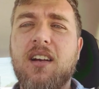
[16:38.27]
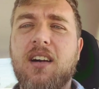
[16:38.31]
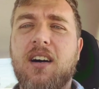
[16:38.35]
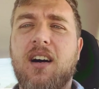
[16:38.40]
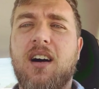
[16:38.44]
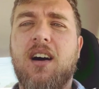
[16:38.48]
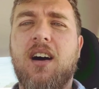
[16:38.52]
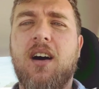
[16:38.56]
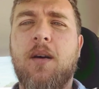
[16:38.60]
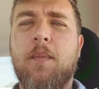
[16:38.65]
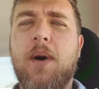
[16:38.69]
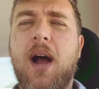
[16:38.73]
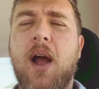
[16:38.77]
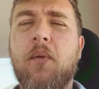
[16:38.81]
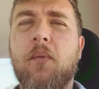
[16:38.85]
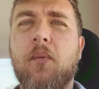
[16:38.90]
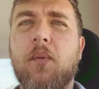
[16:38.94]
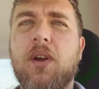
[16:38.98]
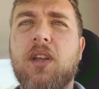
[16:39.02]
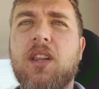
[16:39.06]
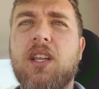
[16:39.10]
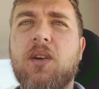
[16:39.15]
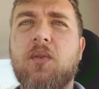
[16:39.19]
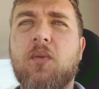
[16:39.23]
I
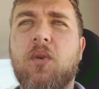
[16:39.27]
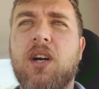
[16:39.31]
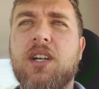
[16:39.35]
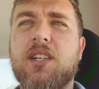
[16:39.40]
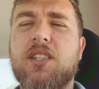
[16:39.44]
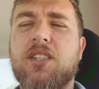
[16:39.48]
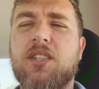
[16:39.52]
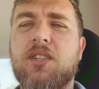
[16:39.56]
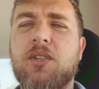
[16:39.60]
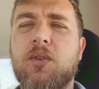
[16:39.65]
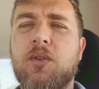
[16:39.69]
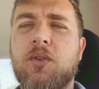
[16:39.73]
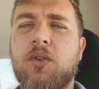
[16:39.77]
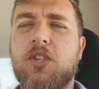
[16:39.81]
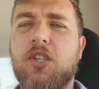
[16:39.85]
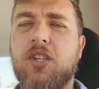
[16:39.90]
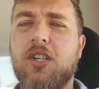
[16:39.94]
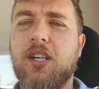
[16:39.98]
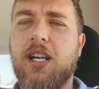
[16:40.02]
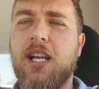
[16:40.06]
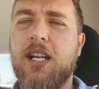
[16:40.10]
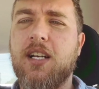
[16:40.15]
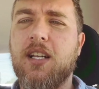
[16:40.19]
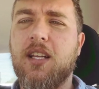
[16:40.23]
really want to
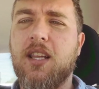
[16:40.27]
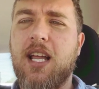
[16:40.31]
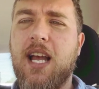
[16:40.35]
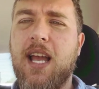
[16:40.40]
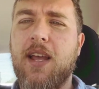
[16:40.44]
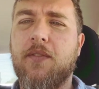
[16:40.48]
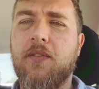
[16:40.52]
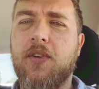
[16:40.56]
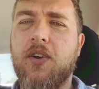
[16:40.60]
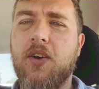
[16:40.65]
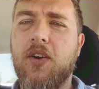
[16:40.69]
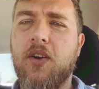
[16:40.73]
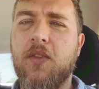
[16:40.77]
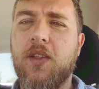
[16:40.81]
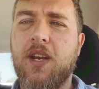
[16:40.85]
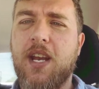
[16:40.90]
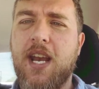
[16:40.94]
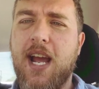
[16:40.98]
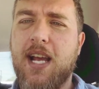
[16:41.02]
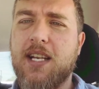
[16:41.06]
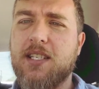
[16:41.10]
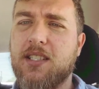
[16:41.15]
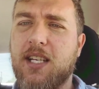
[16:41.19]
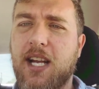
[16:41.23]
create a life here in the
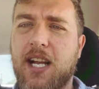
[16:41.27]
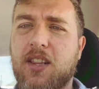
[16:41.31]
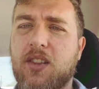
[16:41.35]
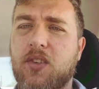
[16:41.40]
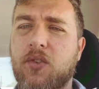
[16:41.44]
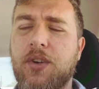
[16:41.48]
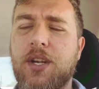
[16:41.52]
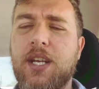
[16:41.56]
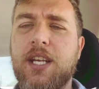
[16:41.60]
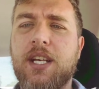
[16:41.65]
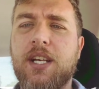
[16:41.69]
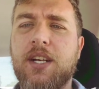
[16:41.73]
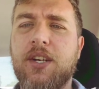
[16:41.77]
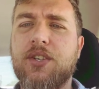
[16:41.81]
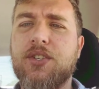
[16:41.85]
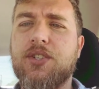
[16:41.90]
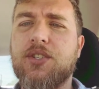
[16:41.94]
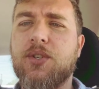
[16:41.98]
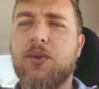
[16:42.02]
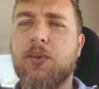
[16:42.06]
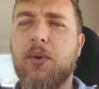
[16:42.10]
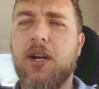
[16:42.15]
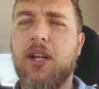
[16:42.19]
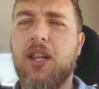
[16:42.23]
next like 3 years
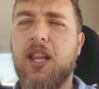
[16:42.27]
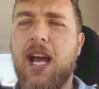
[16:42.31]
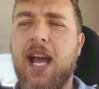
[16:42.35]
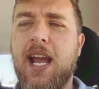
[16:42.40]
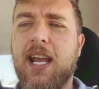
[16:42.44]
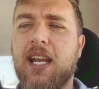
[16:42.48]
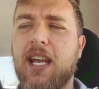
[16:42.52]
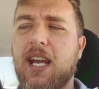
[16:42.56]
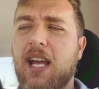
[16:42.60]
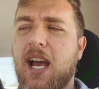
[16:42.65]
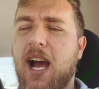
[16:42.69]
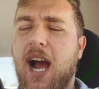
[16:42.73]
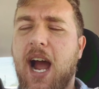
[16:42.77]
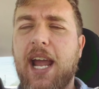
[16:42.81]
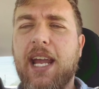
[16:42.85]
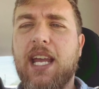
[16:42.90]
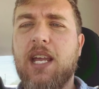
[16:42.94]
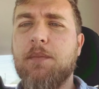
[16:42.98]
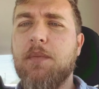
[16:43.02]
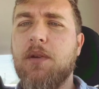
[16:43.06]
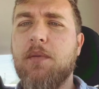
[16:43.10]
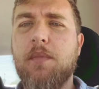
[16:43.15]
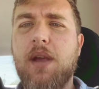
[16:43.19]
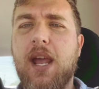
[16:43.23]
to where like I
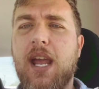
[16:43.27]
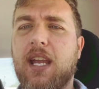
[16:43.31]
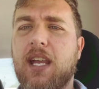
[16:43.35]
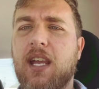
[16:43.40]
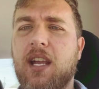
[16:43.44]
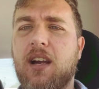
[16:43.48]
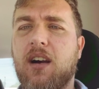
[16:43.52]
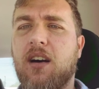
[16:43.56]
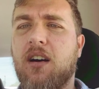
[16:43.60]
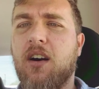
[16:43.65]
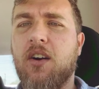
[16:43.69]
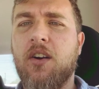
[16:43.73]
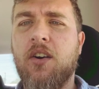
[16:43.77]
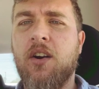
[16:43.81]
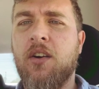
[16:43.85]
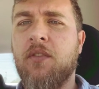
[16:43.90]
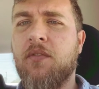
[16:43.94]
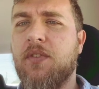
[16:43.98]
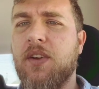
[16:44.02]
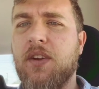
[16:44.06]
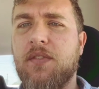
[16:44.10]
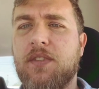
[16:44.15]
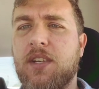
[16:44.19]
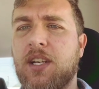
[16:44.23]
can be making
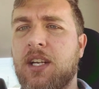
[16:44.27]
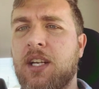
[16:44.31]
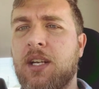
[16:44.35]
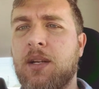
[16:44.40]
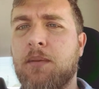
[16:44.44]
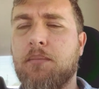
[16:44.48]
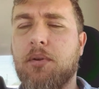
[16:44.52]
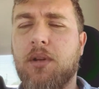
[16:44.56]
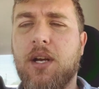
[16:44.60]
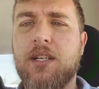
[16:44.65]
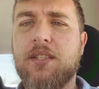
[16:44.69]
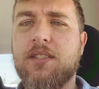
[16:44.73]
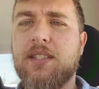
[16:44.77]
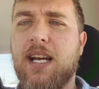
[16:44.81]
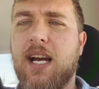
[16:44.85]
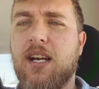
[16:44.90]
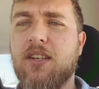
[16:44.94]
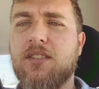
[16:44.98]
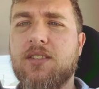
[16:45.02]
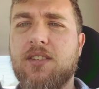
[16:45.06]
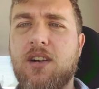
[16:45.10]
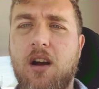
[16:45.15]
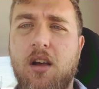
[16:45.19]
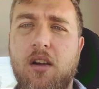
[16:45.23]

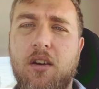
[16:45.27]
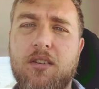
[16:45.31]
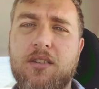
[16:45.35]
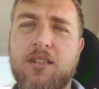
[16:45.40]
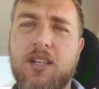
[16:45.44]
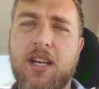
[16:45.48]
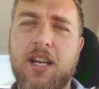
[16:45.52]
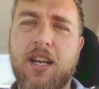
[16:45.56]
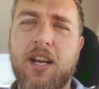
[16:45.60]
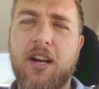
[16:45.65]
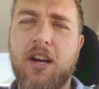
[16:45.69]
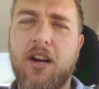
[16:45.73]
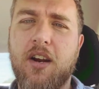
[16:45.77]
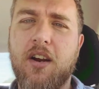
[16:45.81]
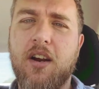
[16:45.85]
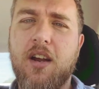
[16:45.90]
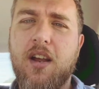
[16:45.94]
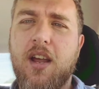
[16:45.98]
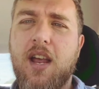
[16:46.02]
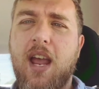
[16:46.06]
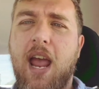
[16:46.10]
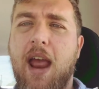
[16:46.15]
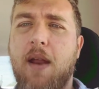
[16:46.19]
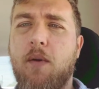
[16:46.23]
$150,000+ a year
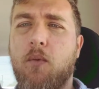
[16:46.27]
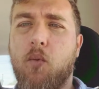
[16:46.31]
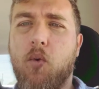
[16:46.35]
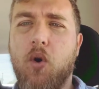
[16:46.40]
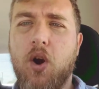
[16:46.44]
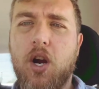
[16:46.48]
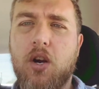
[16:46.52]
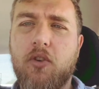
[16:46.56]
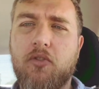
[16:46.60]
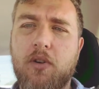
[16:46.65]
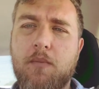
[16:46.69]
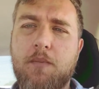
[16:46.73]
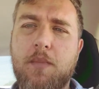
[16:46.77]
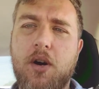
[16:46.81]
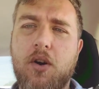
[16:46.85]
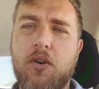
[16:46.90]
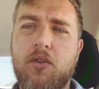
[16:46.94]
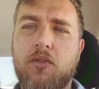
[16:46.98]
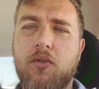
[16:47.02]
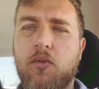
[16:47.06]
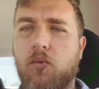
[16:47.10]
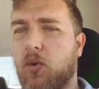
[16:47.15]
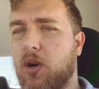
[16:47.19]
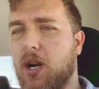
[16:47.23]
and work
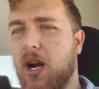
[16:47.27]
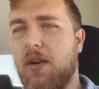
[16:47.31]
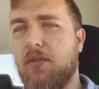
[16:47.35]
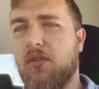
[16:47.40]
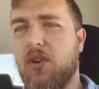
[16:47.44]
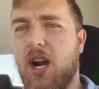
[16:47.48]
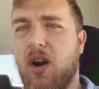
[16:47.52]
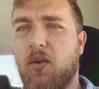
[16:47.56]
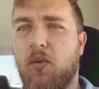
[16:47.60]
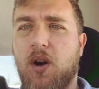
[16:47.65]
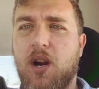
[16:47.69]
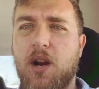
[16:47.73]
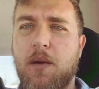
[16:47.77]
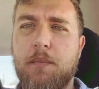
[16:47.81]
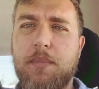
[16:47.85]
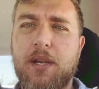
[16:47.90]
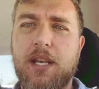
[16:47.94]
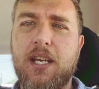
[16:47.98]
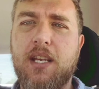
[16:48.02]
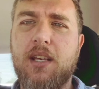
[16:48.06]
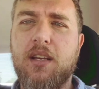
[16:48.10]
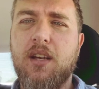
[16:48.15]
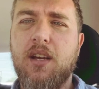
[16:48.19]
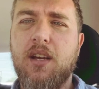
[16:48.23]
remote wherever I want to be.